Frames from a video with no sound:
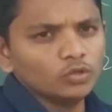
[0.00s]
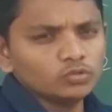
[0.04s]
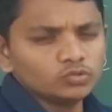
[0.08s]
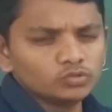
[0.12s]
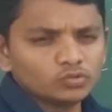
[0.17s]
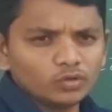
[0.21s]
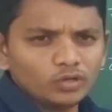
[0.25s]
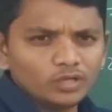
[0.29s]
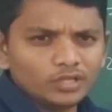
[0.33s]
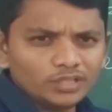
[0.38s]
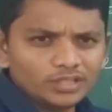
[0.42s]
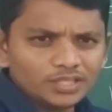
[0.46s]

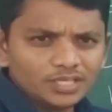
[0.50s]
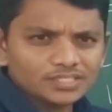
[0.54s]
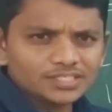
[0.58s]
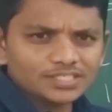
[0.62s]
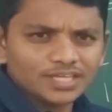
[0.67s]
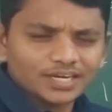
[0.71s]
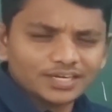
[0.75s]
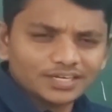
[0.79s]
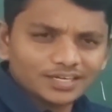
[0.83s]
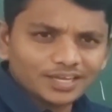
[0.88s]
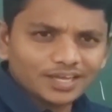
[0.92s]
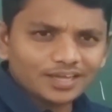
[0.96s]
So in this
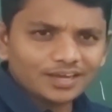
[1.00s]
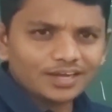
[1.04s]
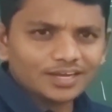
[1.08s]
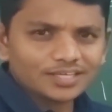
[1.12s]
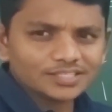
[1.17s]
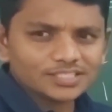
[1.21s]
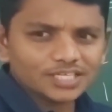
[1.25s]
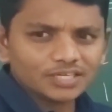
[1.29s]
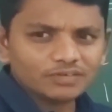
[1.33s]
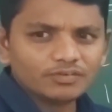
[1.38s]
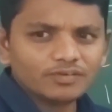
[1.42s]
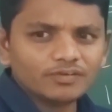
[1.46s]
entire
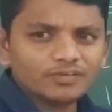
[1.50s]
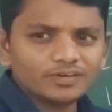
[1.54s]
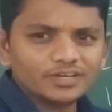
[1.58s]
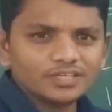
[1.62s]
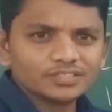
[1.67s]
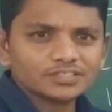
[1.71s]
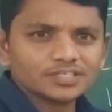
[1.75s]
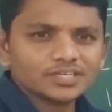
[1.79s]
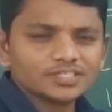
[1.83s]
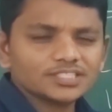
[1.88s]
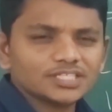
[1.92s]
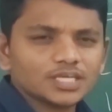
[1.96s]
lesson we will
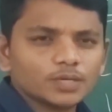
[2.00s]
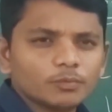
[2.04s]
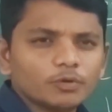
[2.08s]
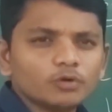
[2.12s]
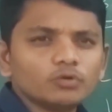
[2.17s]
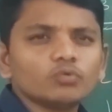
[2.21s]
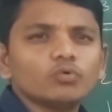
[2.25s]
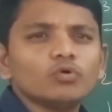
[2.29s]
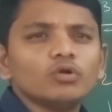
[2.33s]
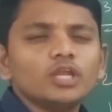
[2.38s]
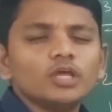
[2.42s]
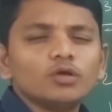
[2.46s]
discuss
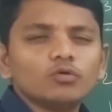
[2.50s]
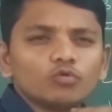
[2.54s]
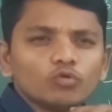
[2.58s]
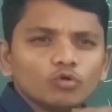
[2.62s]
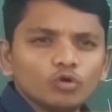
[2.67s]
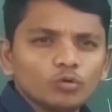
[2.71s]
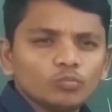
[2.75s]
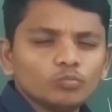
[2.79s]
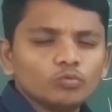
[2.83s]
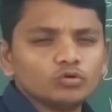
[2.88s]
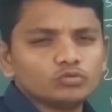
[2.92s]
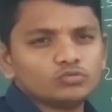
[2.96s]
about only
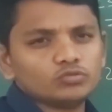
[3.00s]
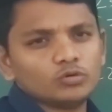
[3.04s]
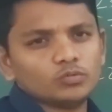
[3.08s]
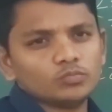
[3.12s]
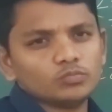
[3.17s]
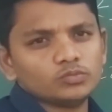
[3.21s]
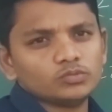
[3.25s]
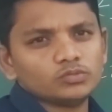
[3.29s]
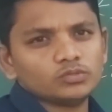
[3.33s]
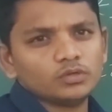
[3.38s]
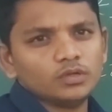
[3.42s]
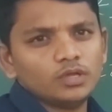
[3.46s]

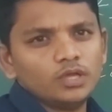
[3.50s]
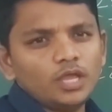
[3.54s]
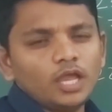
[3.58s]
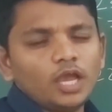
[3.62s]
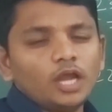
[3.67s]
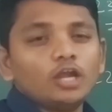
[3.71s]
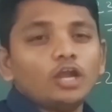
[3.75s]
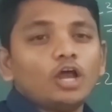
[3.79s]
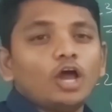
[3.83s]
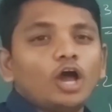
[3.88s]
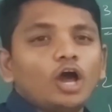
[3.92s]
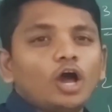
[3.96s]
chromosomes
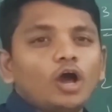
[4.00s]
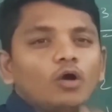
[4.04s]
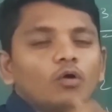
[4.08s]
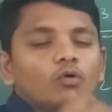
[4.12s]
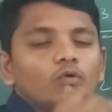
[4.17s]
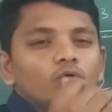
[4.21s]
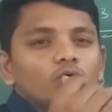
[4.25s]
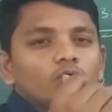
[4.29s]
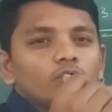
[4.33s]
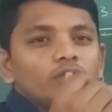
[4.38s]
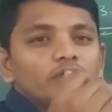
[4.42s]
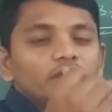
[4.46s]
and
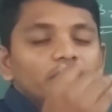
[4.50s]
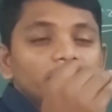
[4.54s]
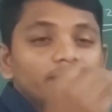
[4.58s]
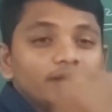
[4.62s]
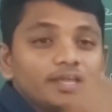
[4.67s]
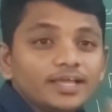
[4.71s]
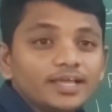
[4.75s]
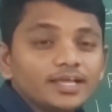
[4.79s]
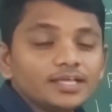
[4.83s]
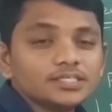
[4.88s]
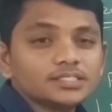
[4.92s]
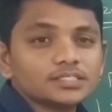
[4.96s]
how it
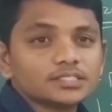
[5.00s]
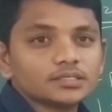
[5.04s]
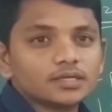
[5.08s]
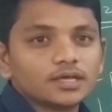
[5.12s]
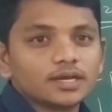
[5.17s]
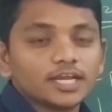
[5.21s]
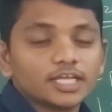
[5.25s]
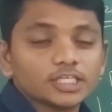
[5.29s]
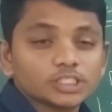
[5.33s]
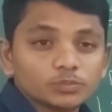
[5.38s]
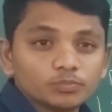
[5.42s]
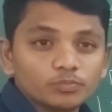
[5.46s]
is
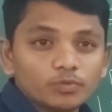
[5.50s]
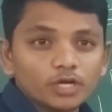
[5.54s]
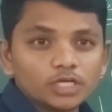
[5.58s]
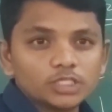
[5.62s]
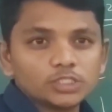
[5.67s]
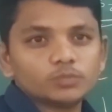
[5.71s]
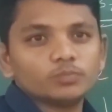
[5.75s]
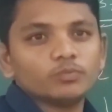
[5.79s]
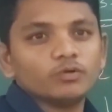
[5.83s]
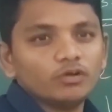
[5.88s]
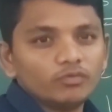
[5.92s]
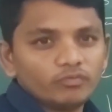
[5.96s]

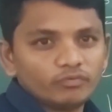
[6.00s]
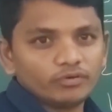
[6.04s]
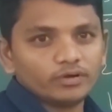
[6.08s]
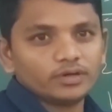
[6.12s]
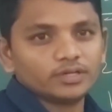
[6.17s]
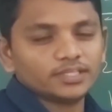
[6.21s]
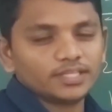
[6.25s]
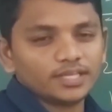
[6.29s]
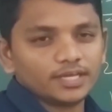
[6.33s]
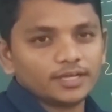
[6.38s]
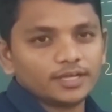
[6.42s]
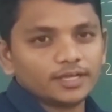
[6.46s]
responsible
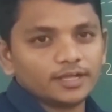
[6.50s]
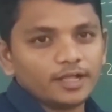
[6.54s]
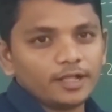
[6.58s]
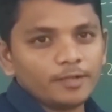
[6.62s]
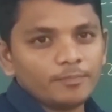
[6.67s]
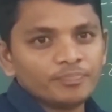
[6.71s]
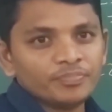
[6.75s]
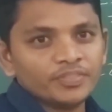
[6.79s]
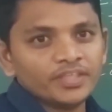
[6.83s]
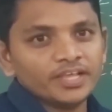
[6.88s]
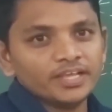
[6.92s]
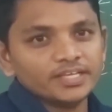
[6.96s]
for
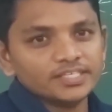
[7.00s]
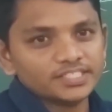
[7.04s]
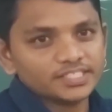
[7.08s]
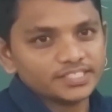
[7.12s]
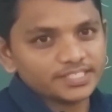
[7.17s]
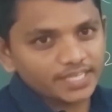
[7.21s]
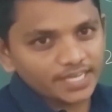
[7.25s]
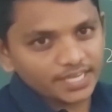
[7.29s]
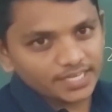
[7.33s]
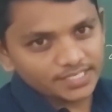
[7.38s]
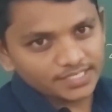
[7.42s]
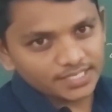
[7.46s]
the
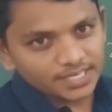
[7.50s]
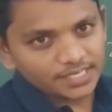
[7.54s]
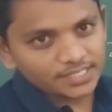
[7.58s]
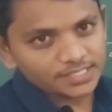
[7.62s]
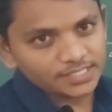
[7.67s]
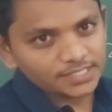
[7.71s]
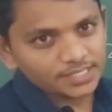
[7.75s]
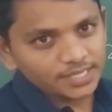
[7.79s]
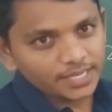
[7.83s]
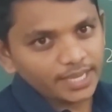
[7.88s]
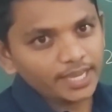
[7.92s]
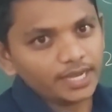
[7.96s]

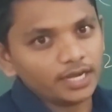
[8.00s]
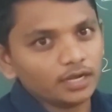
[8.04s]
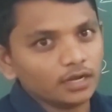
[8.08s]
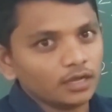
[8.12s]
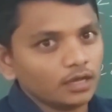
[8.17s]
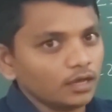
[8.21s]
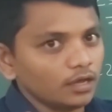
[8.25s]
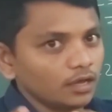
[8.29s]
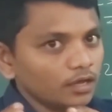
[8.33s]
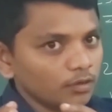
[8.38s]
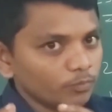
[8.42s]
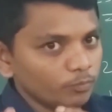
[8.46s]
changes in
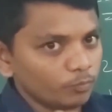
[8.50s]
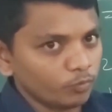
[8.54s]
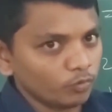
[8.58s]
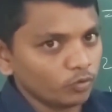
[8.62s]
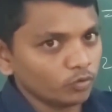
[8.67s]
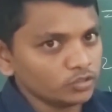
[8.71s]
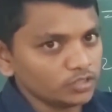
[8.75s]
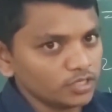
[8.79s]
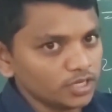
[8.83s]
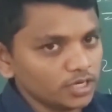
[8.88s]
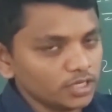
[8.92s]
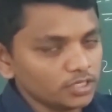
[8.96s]

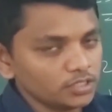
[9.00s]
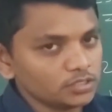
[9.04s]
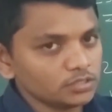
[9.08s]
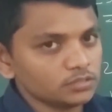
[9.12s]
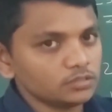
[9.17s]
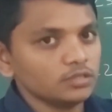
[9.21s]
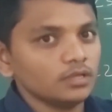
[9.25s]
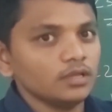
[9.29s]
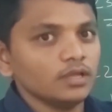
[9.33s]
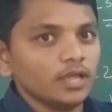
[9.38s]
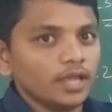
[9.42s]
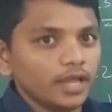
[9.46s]

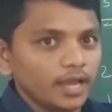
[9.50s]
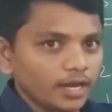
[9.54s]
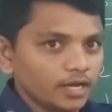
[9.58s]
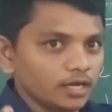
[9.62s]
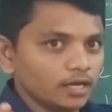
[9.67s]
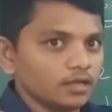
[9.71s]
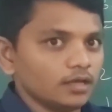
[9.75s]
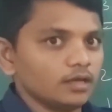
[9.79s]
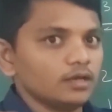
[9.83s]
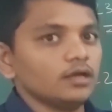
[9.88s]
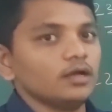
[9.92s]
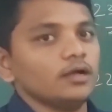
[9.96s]
progenies
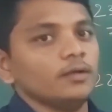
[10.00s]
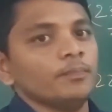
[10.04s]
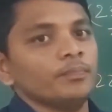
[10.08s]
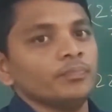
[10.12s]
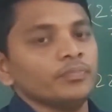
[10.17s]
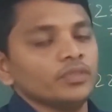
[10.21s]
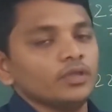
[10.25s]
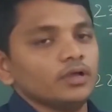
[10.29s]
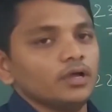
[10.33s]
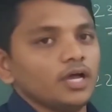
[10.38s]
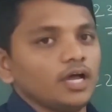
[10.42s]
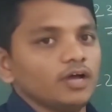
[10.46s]
and
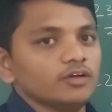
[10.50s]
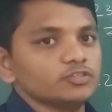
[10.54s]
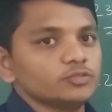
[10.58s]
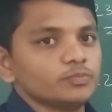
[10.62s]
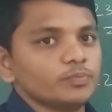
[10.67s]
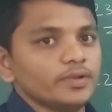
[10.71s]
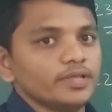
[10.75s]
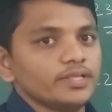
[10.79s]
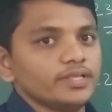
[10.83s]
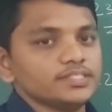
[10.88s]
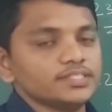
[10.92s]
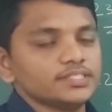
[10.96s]

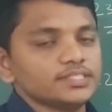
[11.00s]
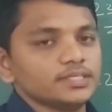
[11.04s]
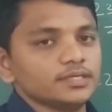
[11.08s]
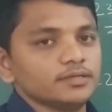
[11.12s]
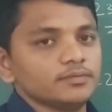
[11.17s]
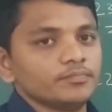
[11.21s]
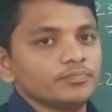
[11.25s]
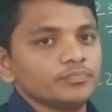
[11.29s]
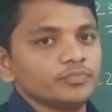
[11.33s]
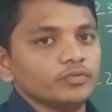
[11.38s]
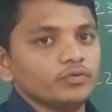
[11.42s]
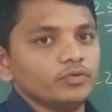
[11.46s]
offsprings.
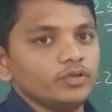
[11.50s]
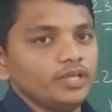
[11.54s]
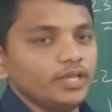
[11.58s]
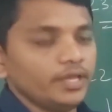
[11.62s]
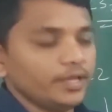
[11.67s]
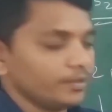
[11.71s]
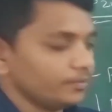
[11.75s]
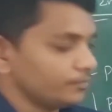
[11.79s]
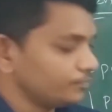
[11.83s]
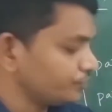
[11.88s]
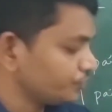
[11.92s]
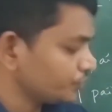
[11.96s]

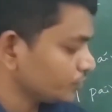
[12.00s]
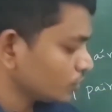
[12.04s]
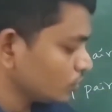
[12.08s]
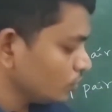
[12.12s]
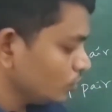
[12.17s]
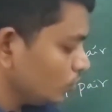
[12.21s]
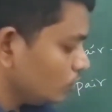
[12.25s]
Okay.